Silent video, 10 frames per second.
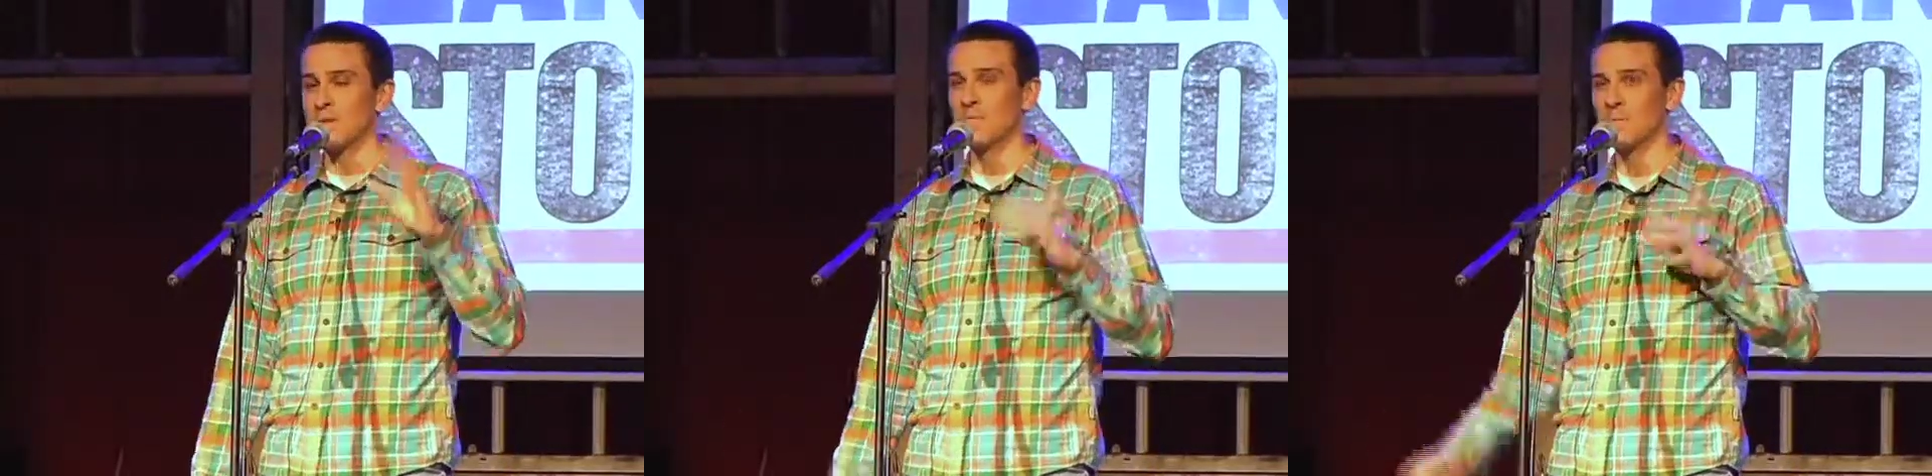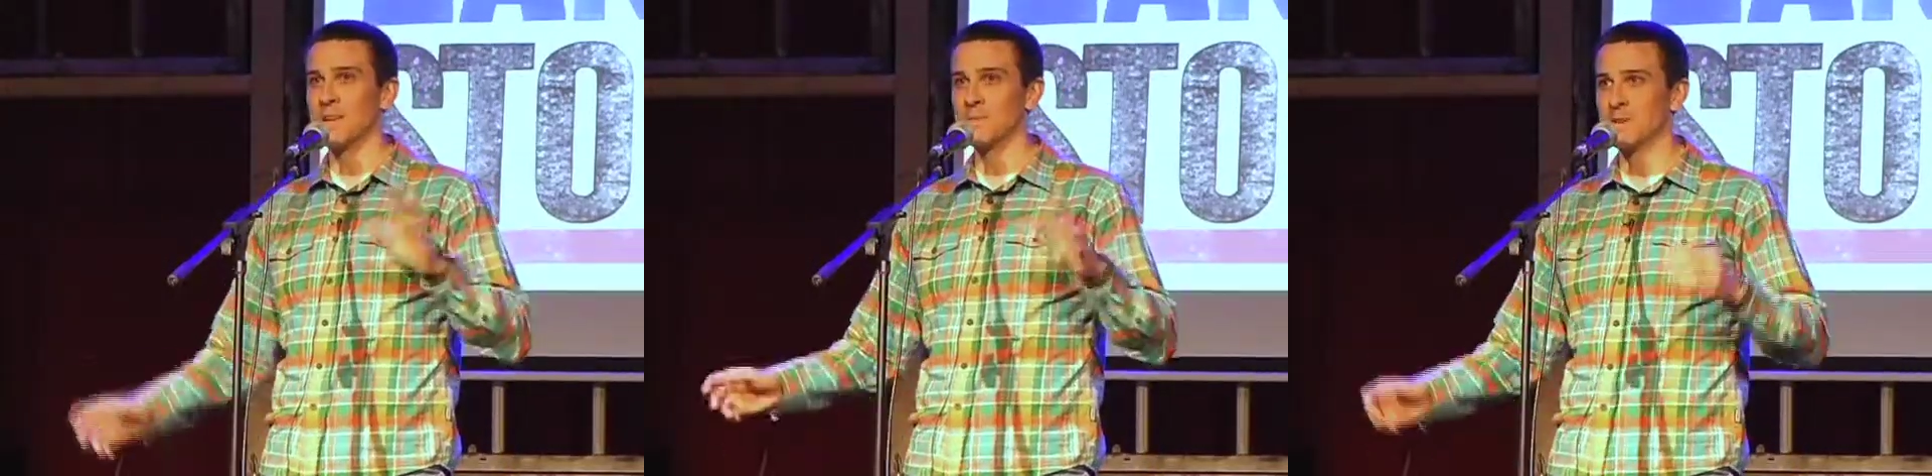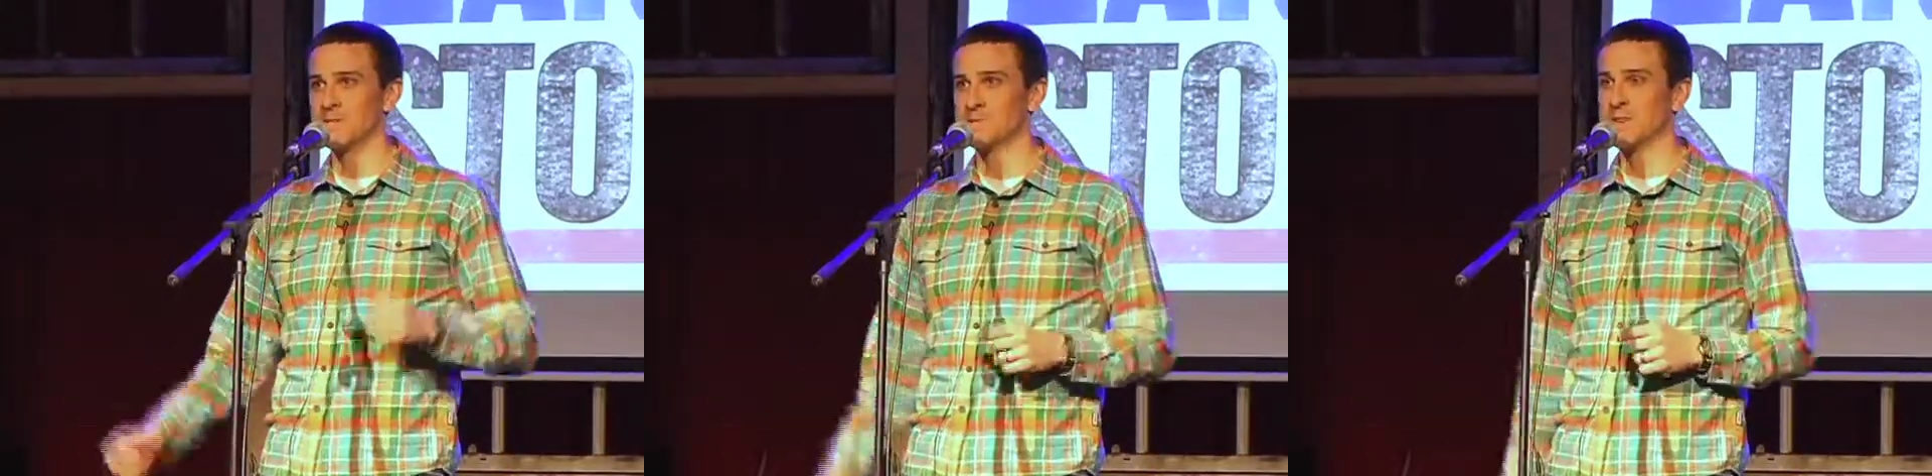have many
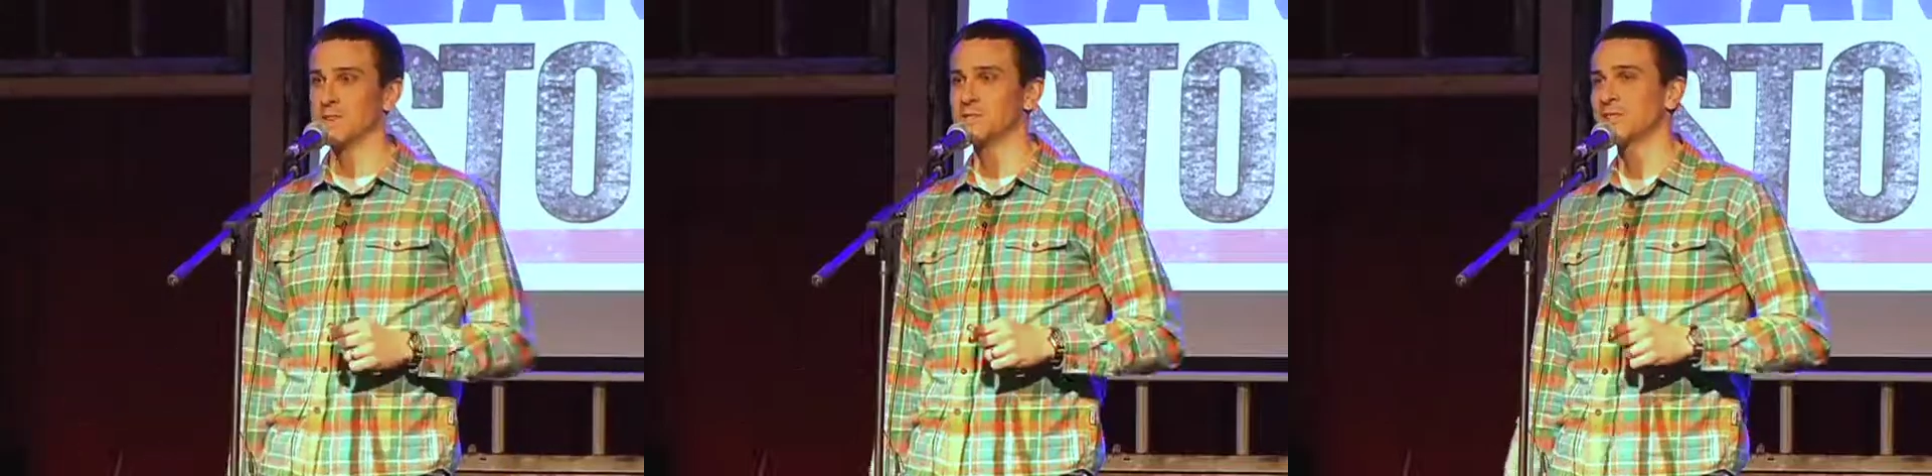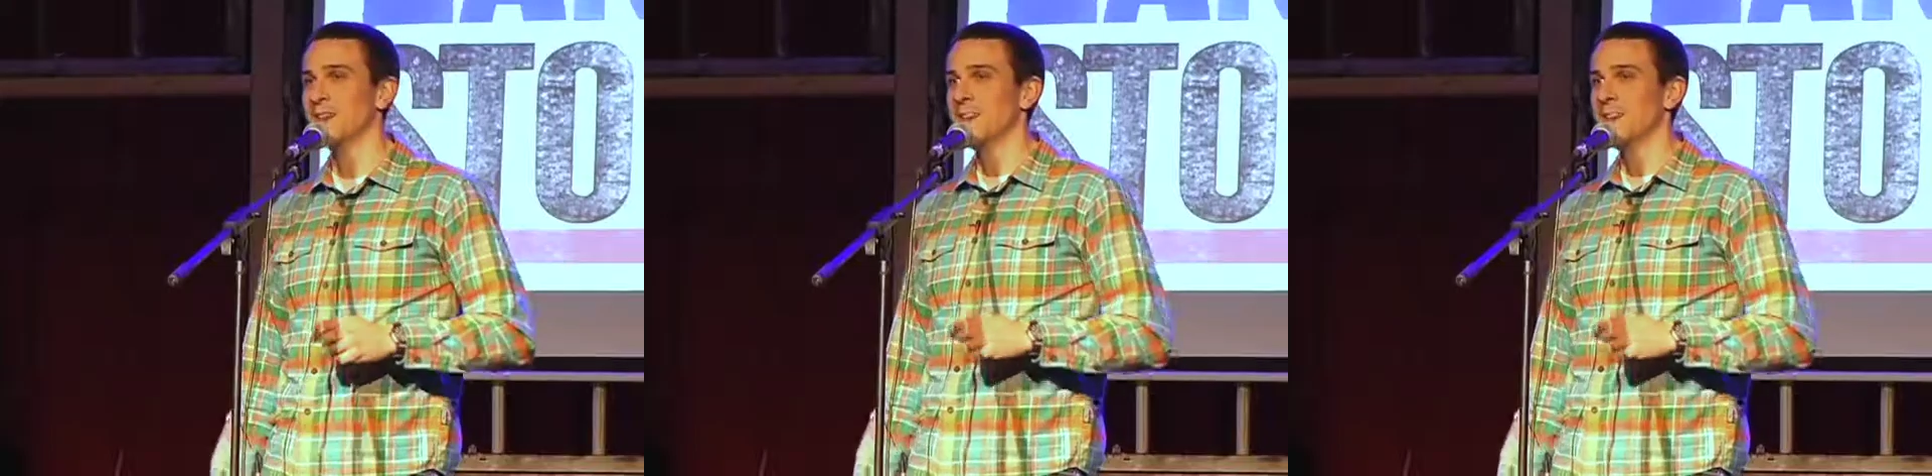best friends.